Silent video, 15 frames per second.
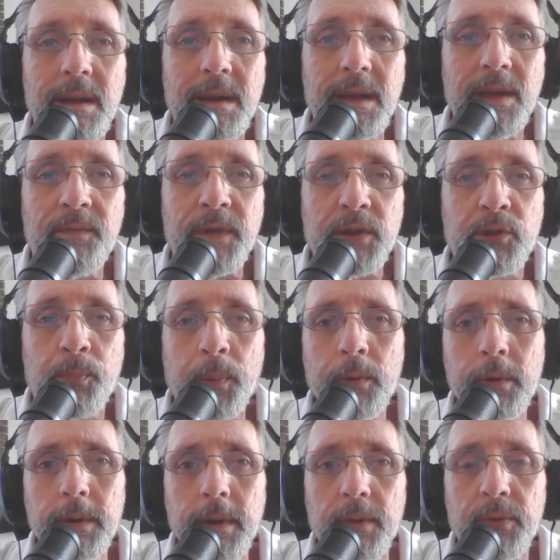If
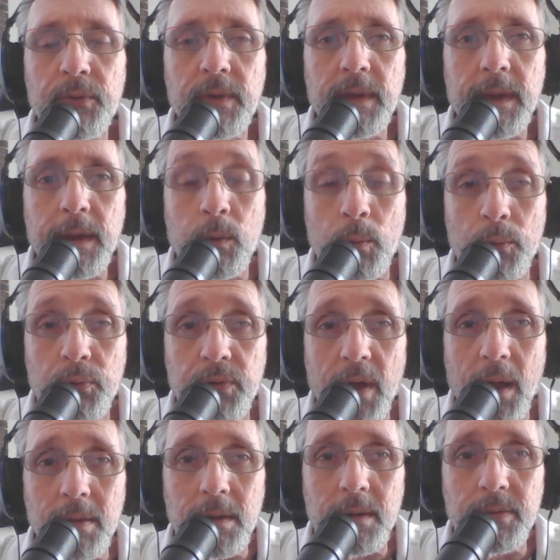experience equals
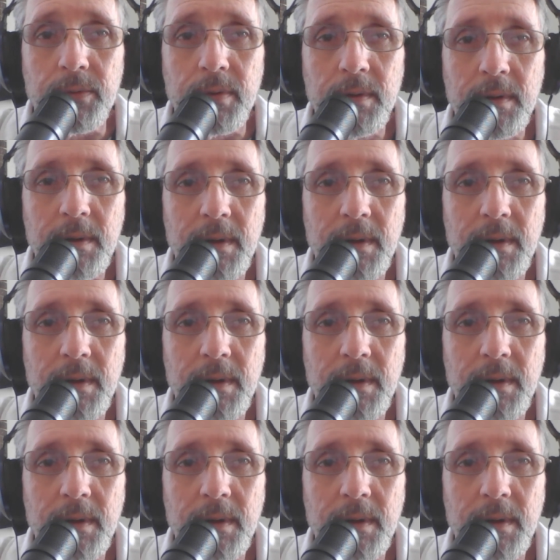talent,